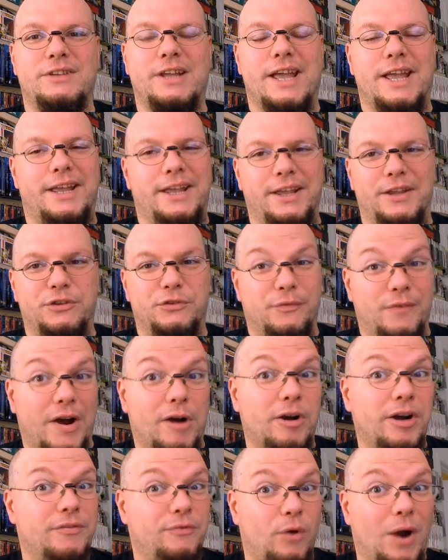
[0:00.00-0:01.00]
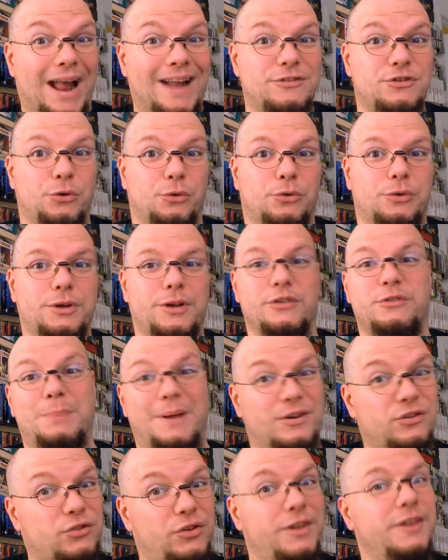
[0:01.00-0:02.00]
is very fragile,
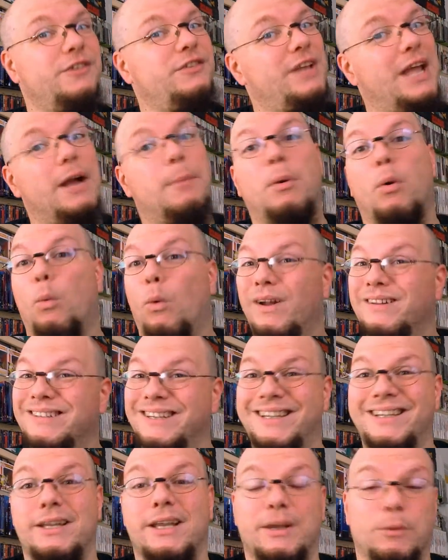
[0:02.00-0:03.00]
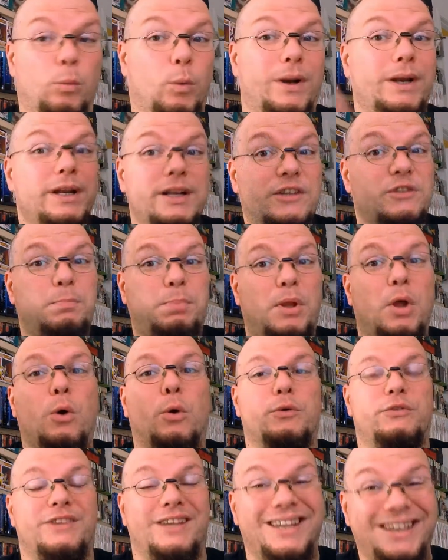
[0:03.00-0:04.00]
especially this deck, but when it
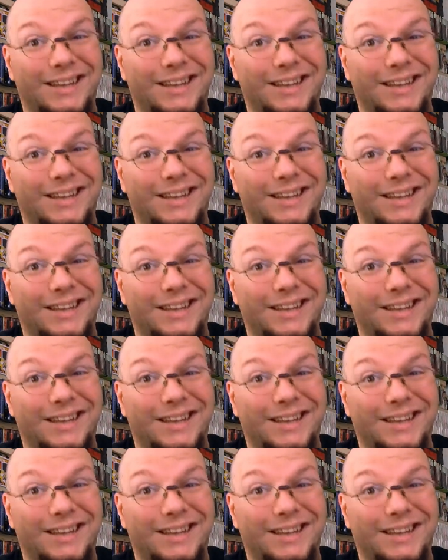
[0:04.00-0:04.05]
explodes,